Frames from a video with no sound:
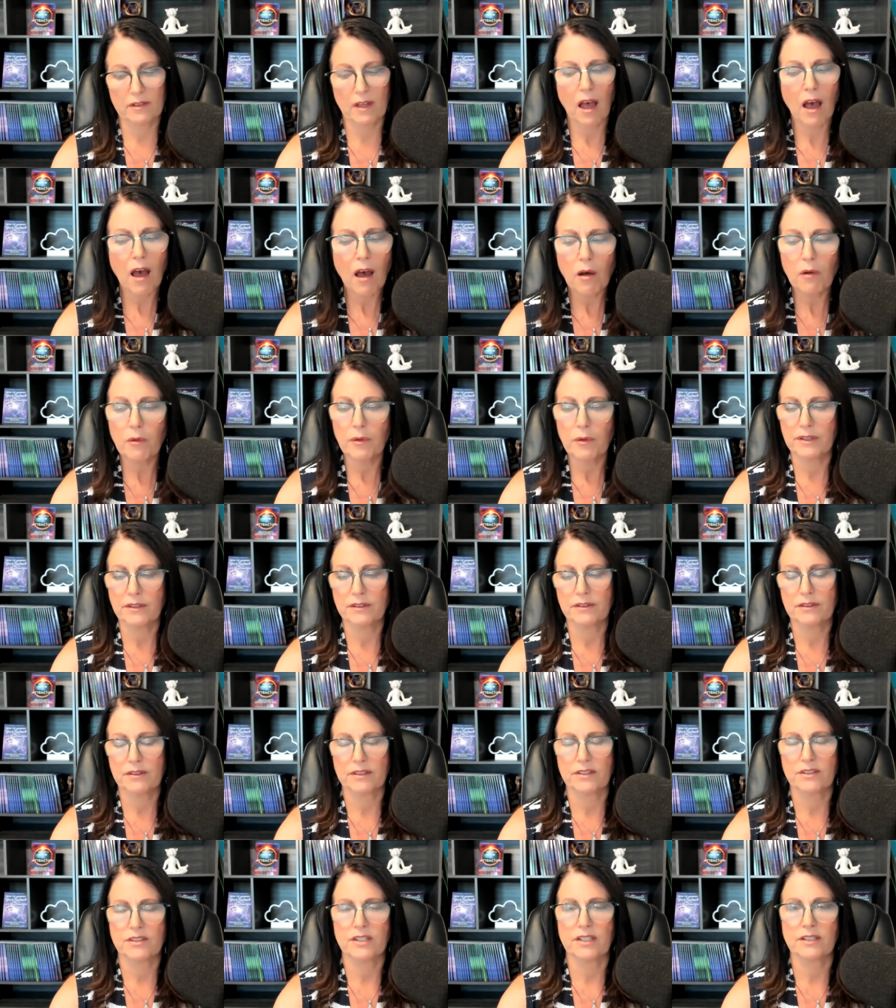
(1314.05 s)
always
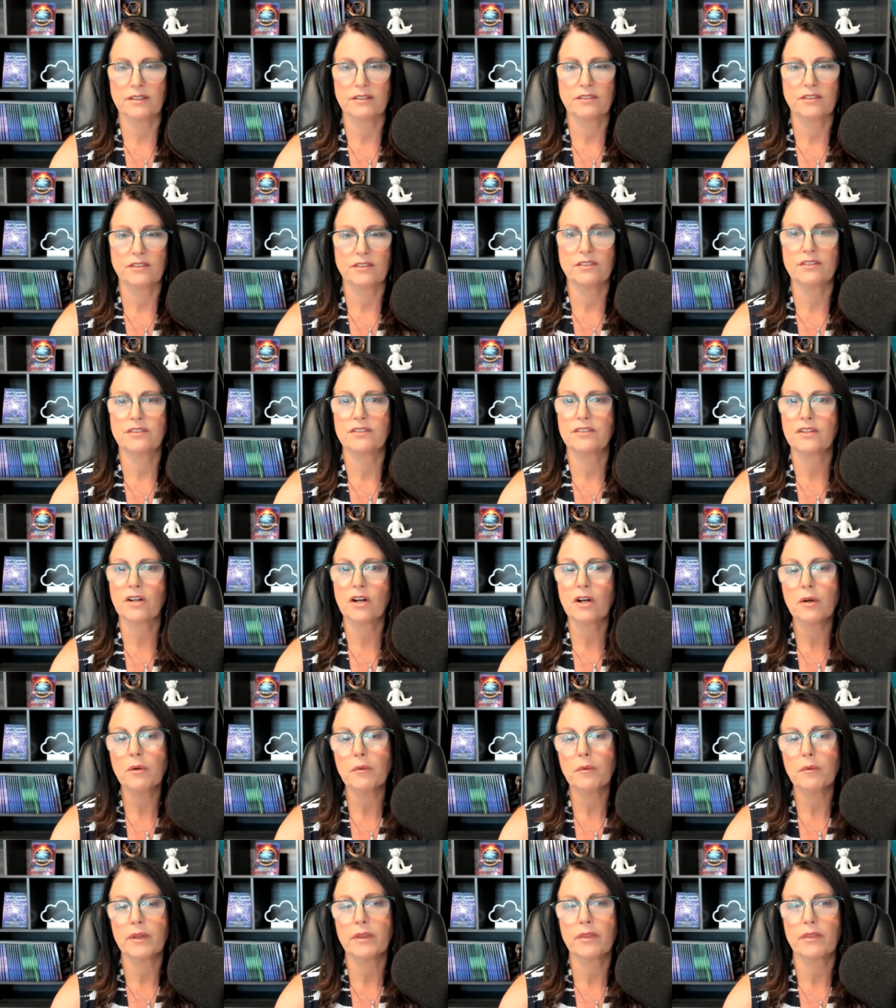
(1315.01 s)
suggest just
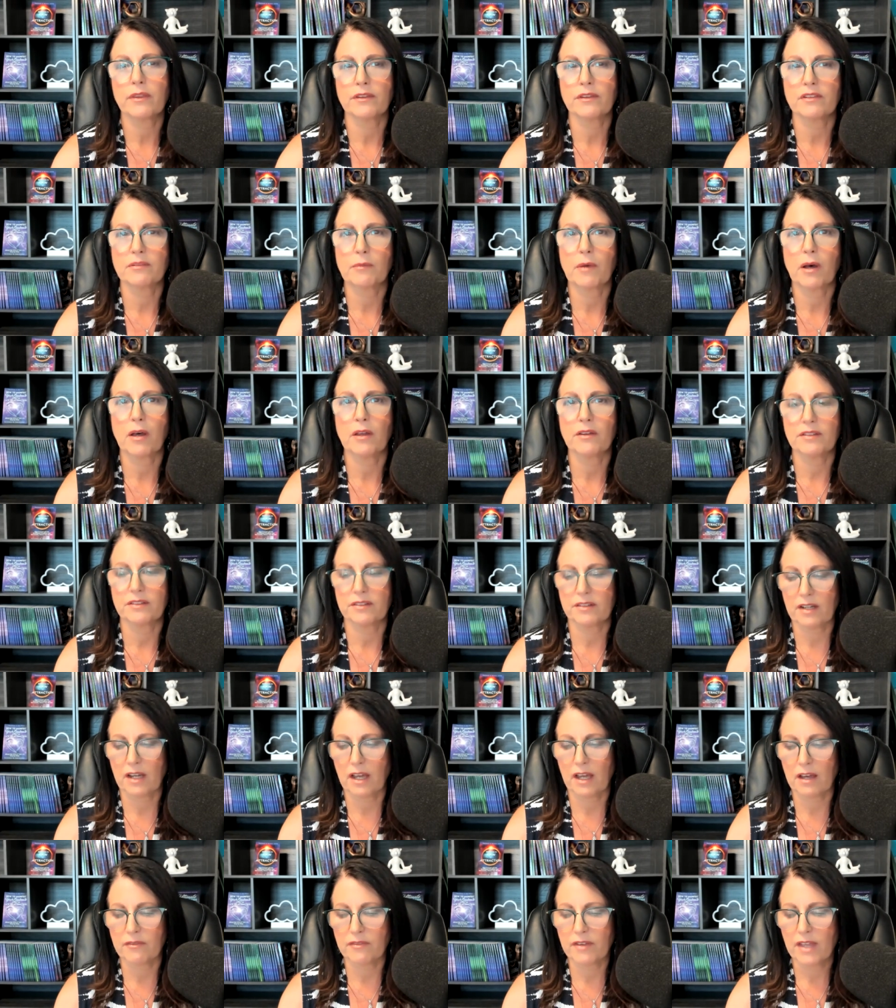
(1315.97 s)
start with the small
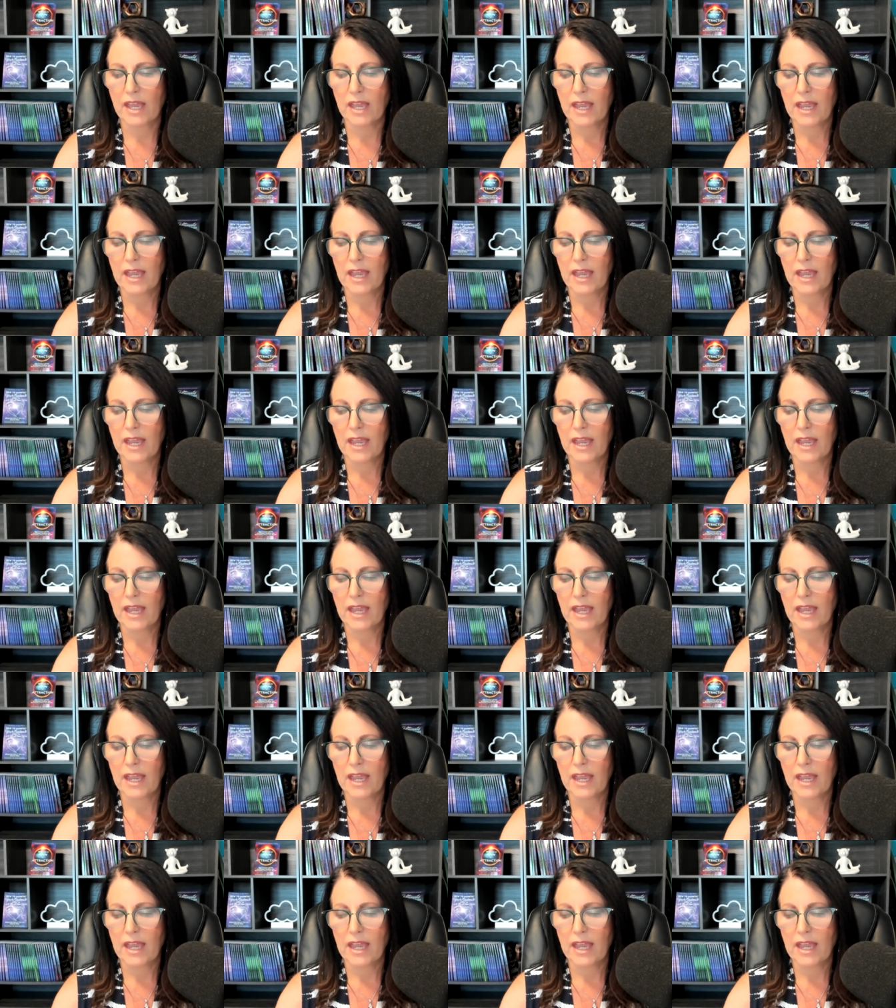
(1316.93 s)
stuff,